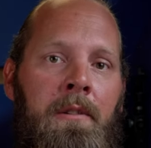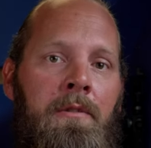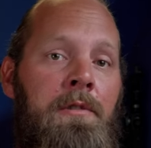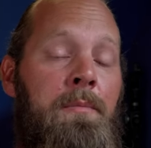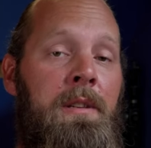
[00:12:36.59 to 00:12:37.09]

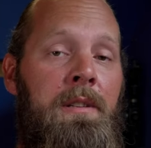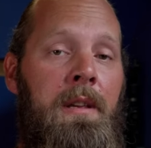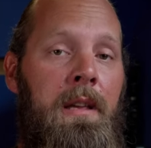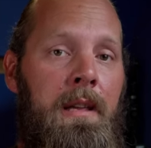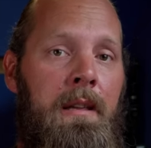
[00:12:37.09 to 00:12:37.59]

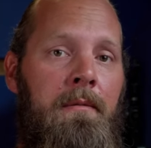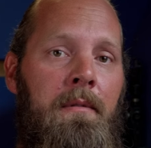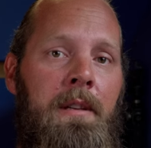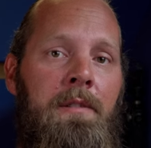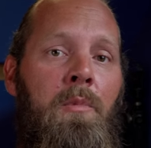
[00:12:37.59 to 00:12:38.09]
USB-C
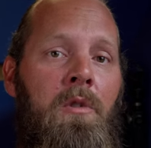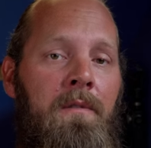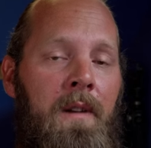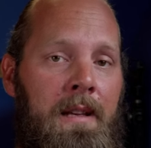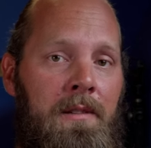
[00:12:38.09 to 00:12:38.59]
is more
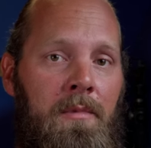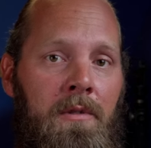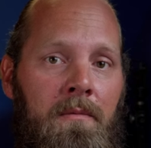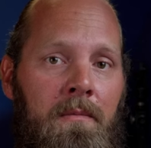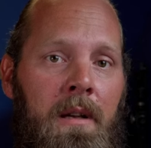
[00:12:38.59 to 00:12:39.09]
flexible